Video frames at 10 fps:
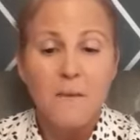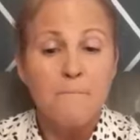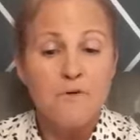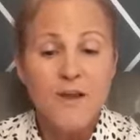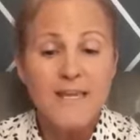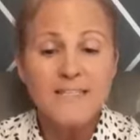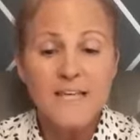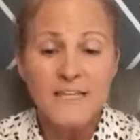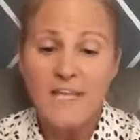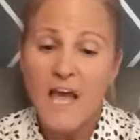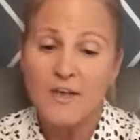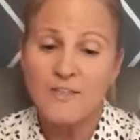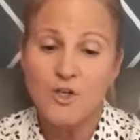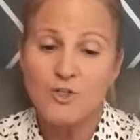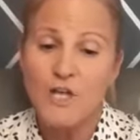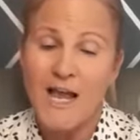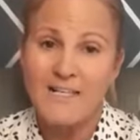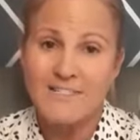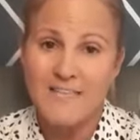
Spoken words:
Praise and encourage your child's